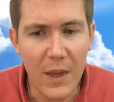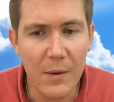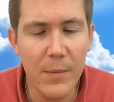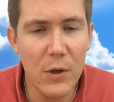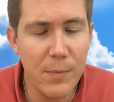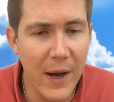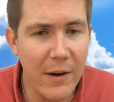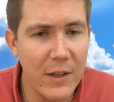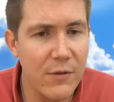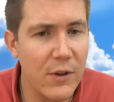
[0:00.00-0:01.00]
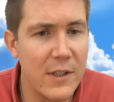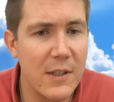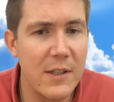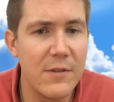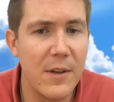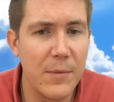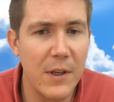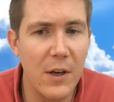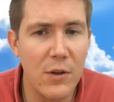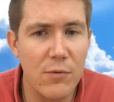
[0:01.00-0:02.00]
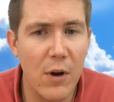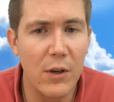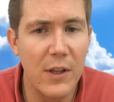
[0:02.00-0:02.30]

Most parents, for instance, if something goes wrong,